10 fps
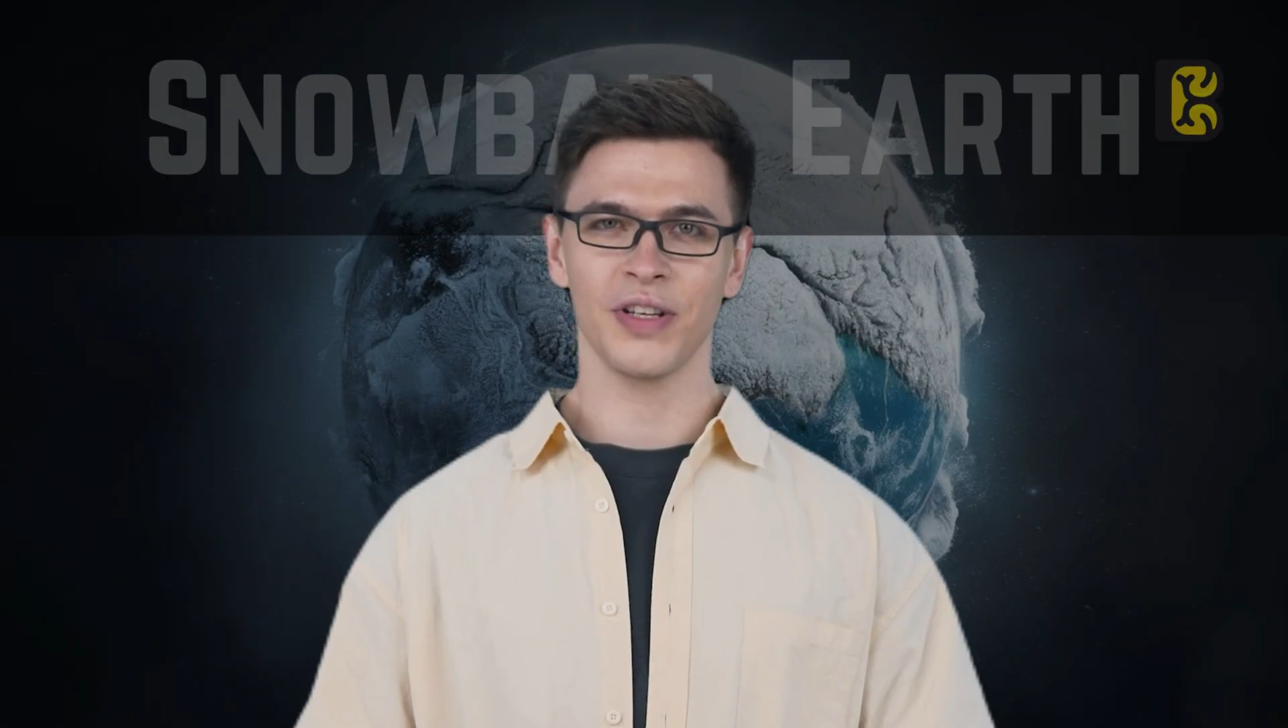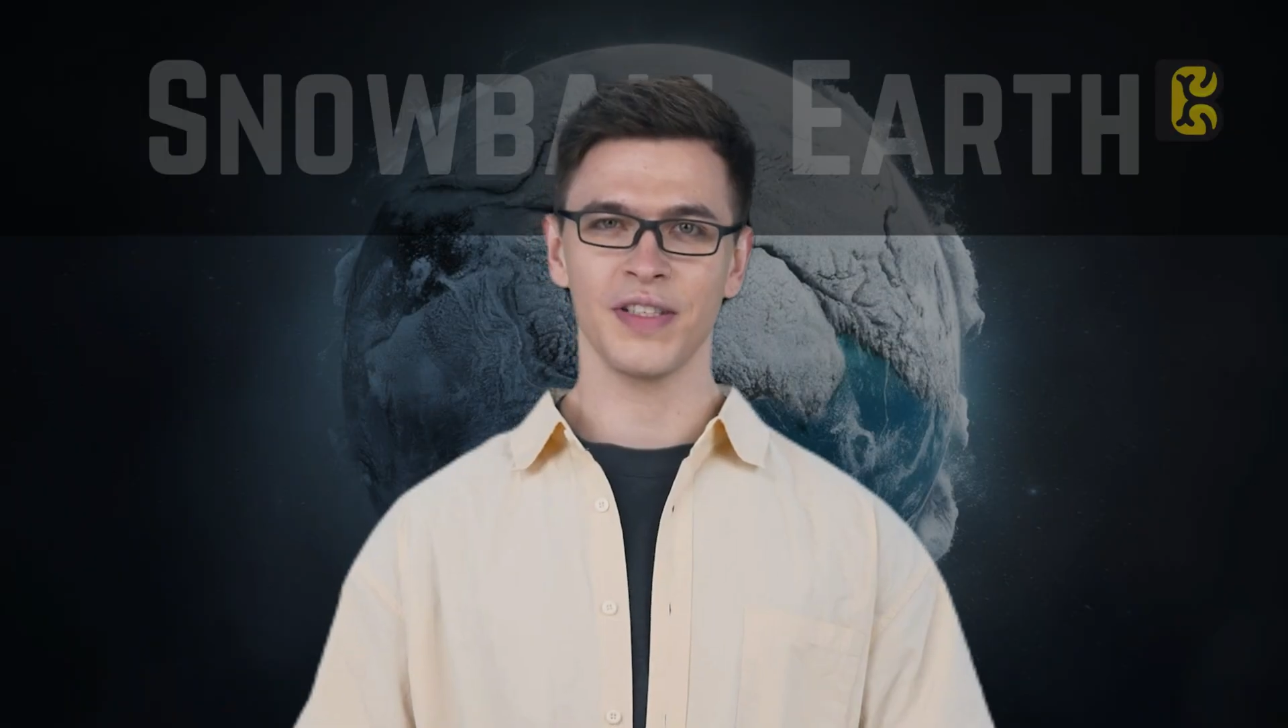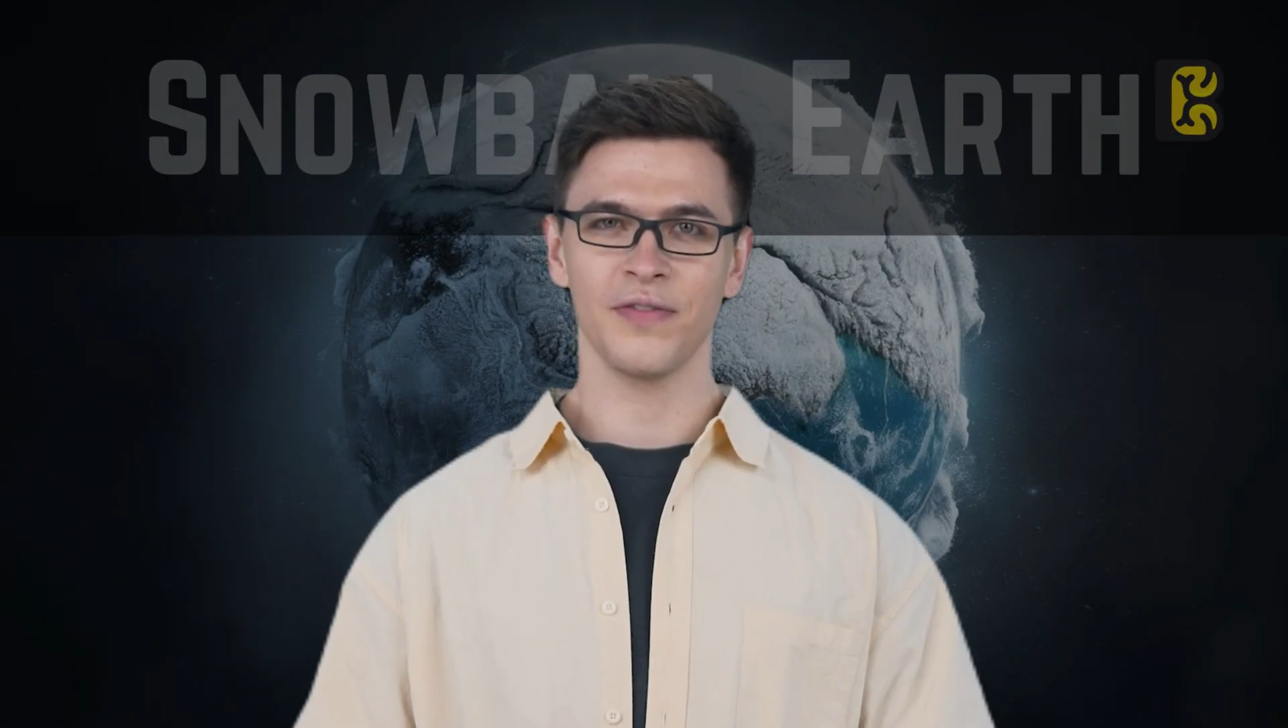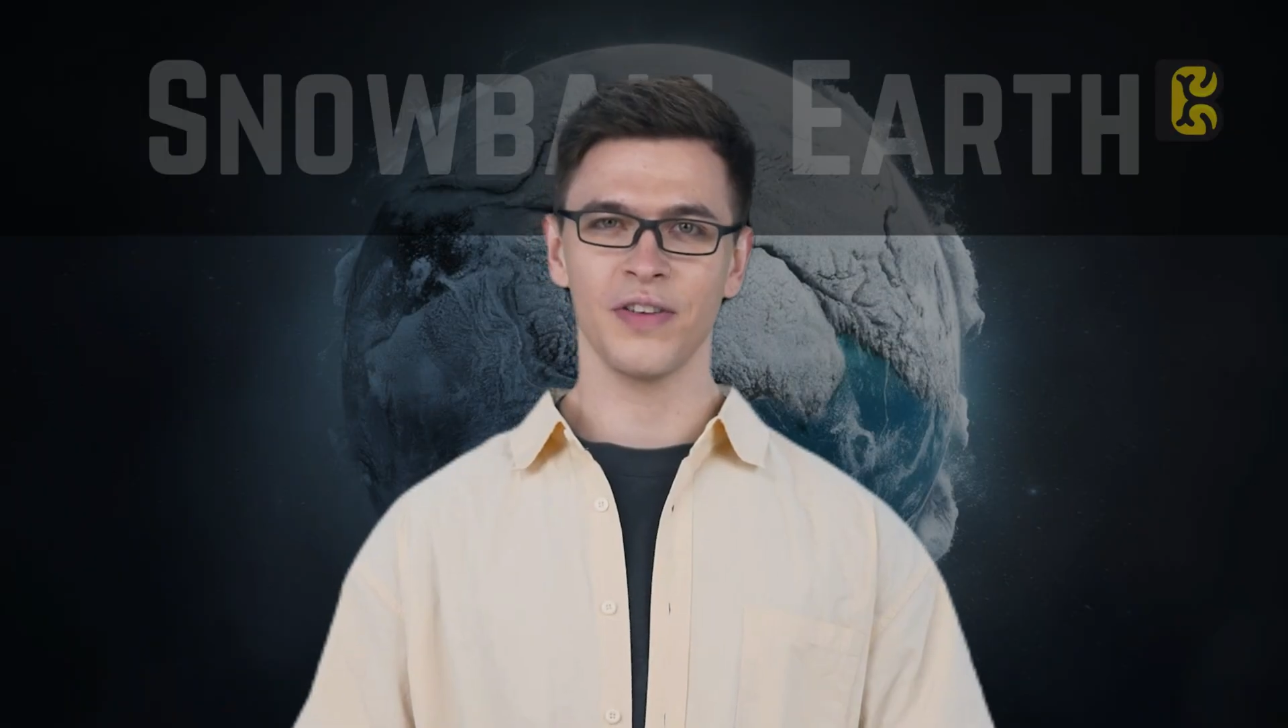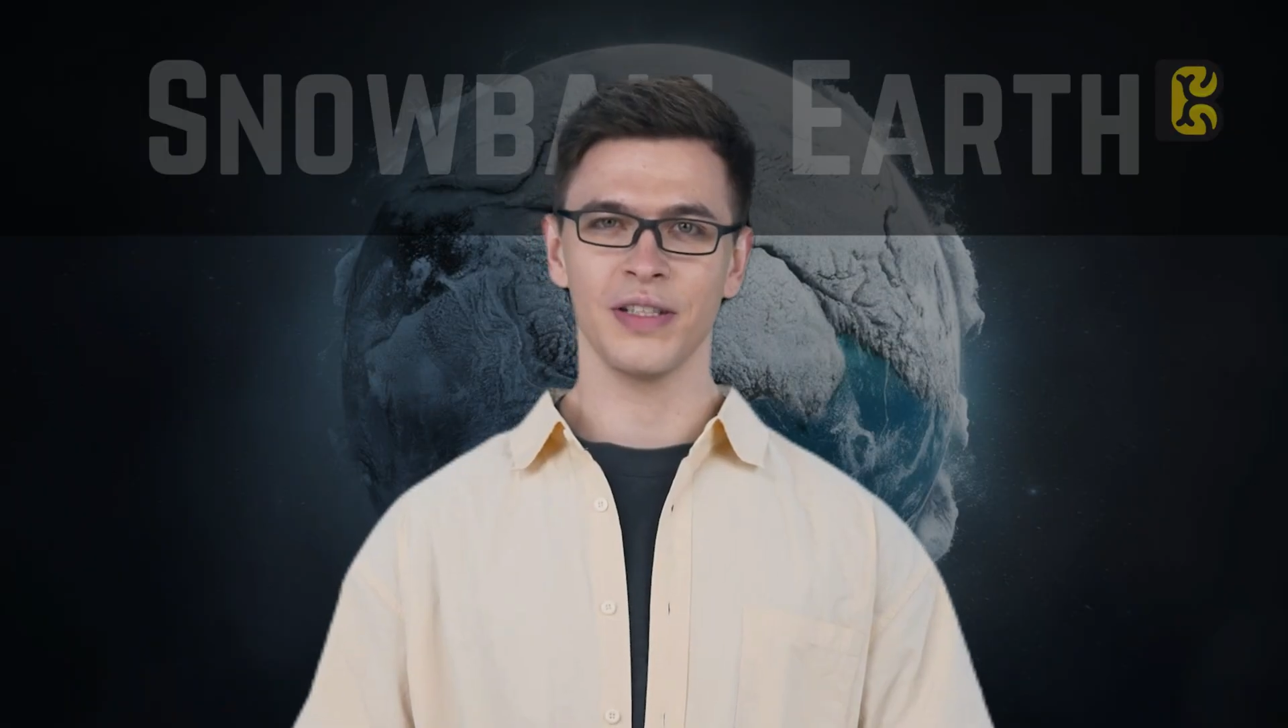
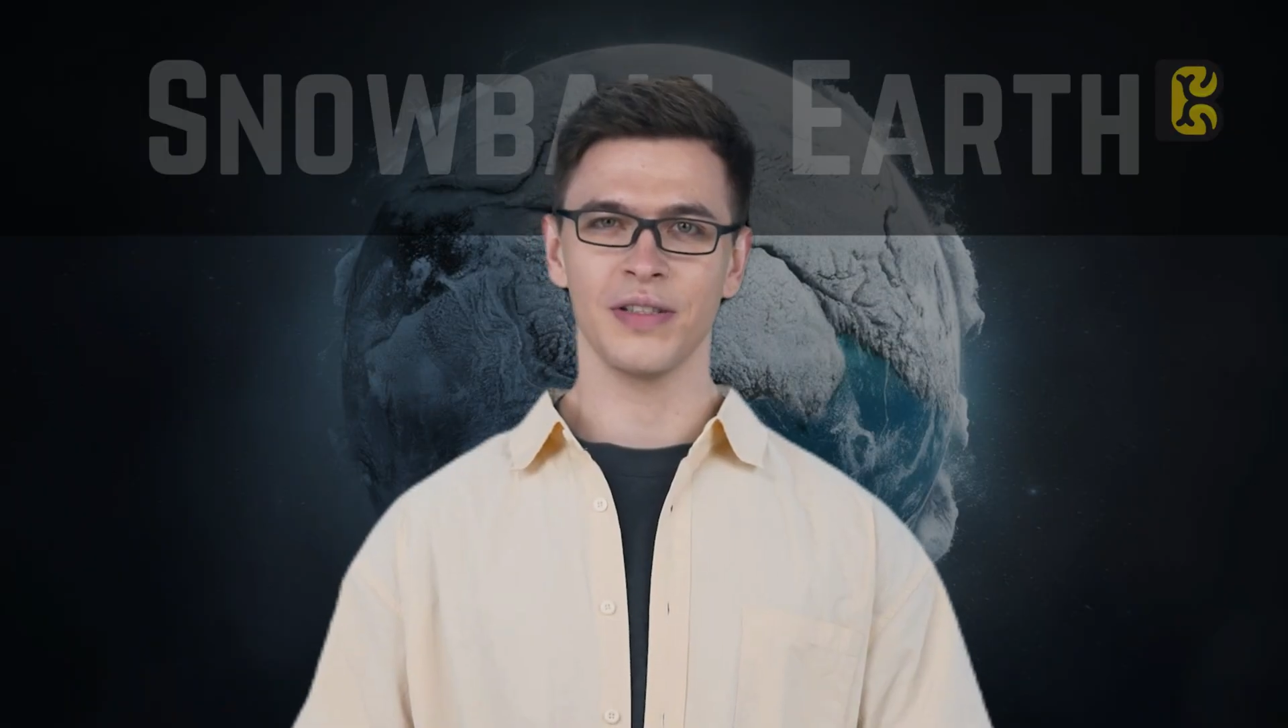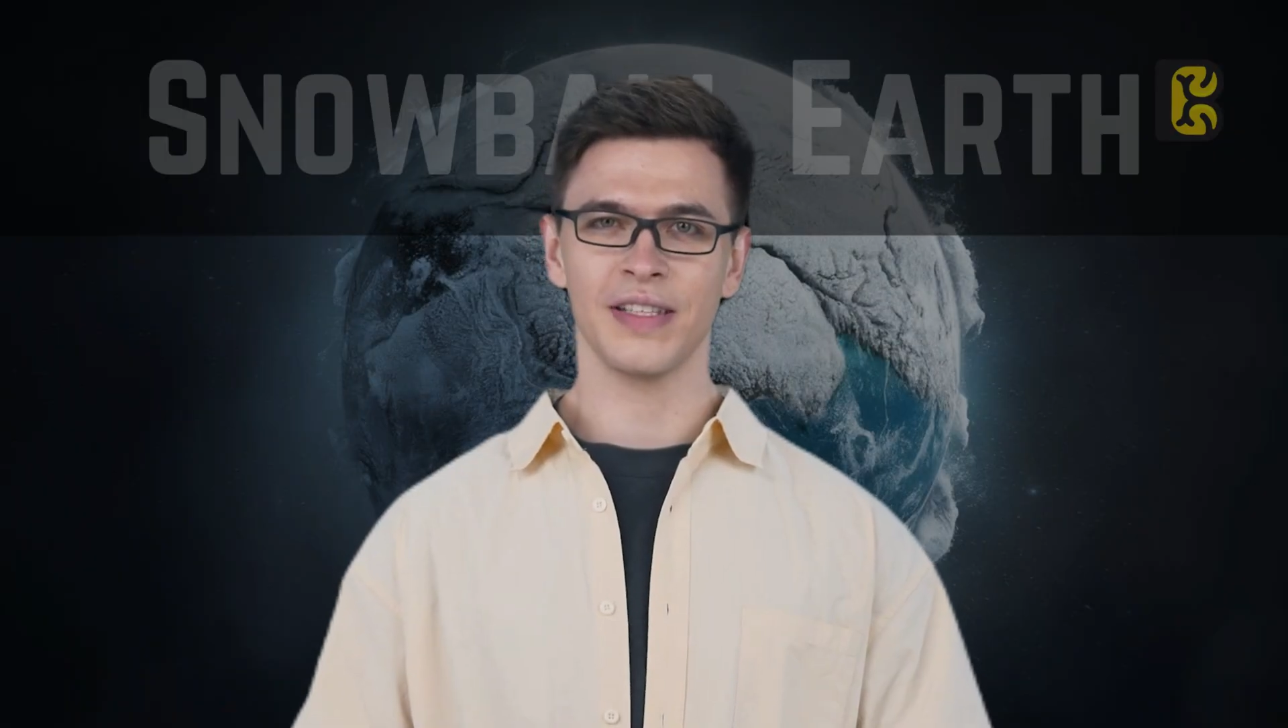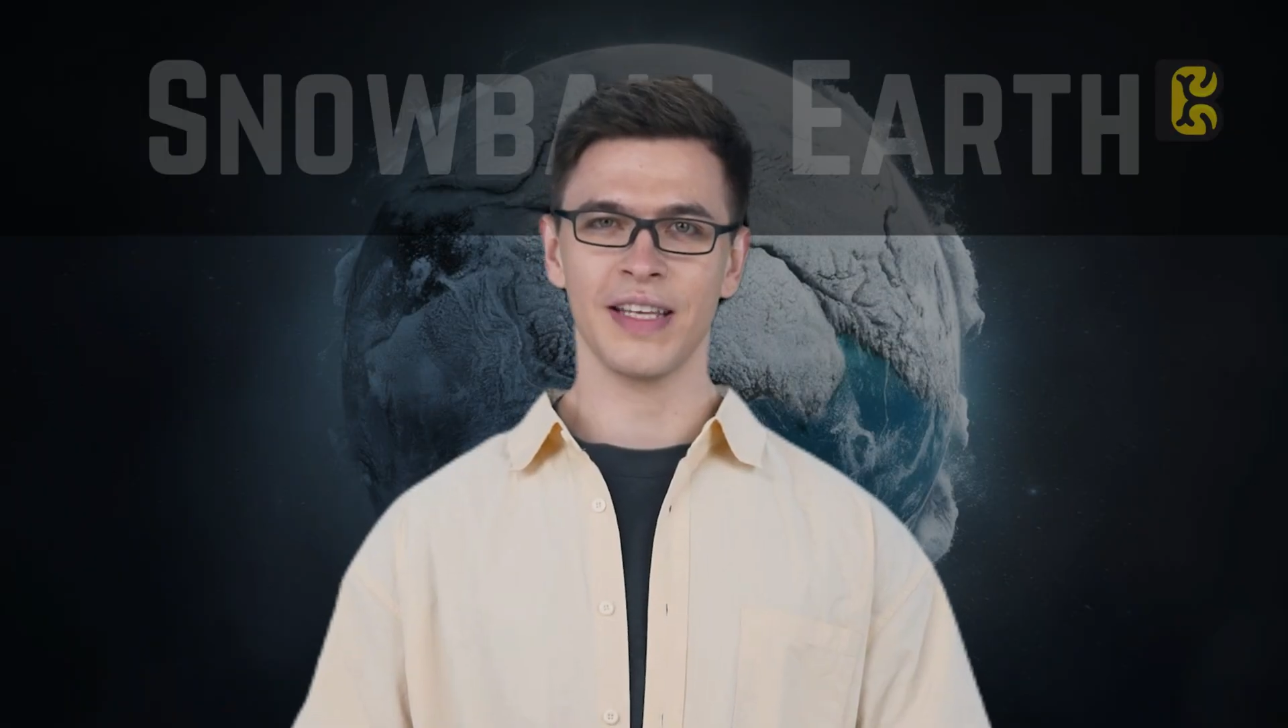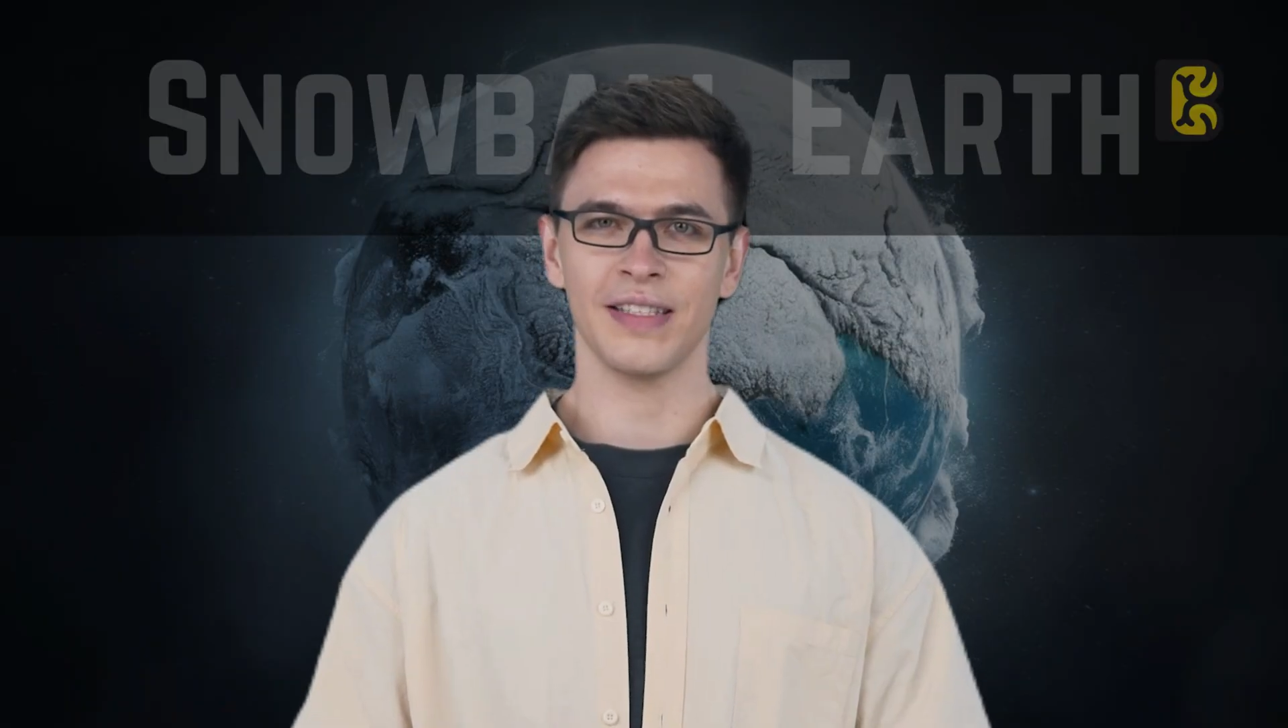difficult